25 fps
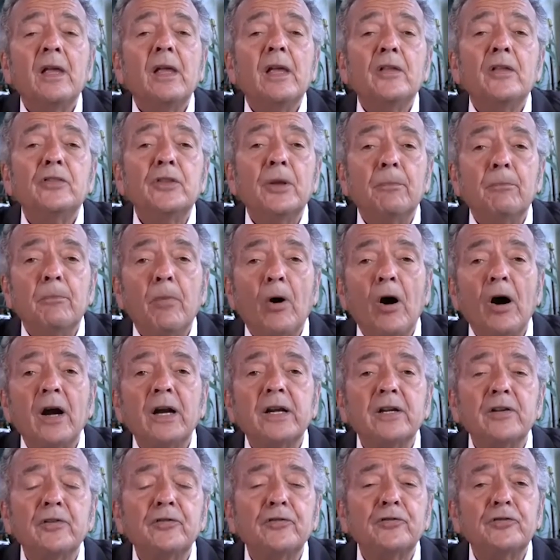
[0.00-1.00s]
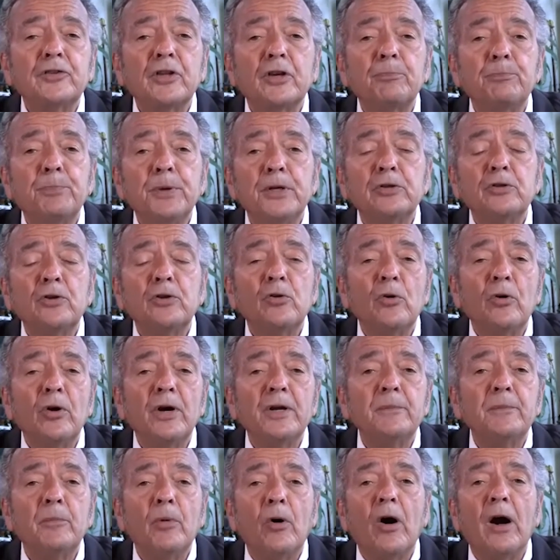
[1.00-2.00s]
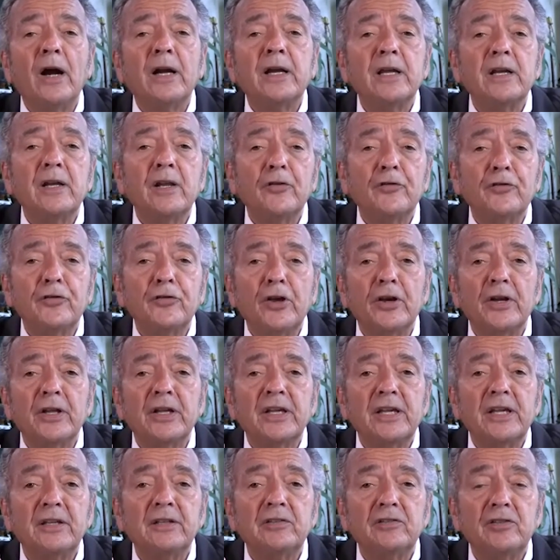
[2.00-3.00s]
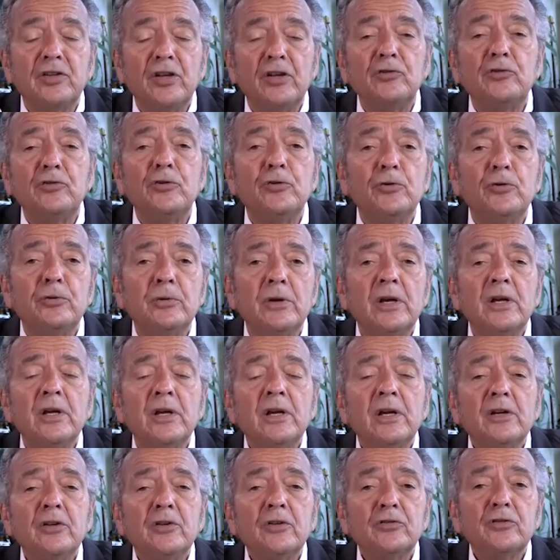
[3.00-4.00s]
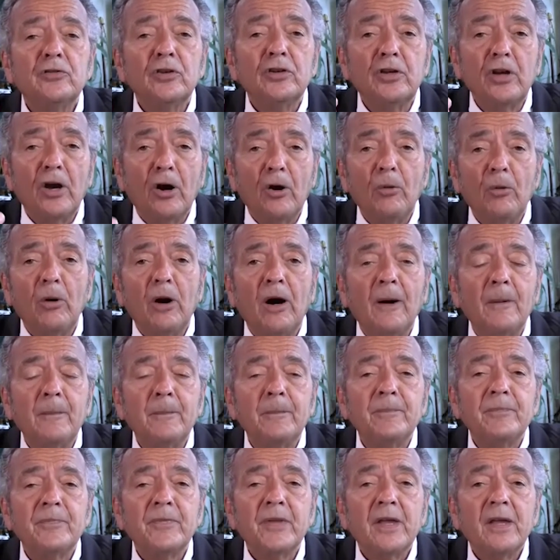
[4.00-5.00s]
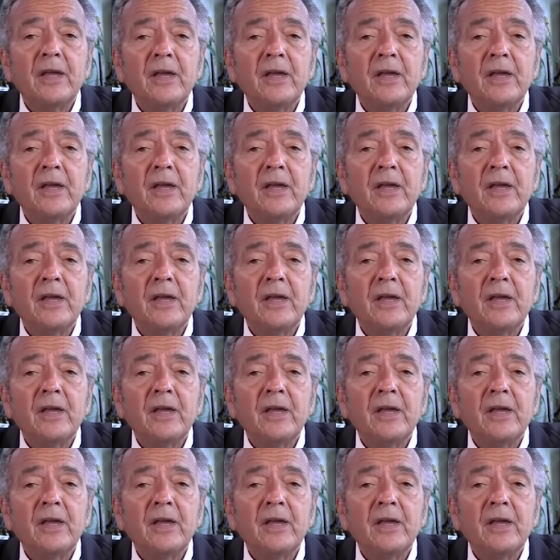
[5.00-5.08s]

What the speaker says: The Bitcoin market is going to continue to go up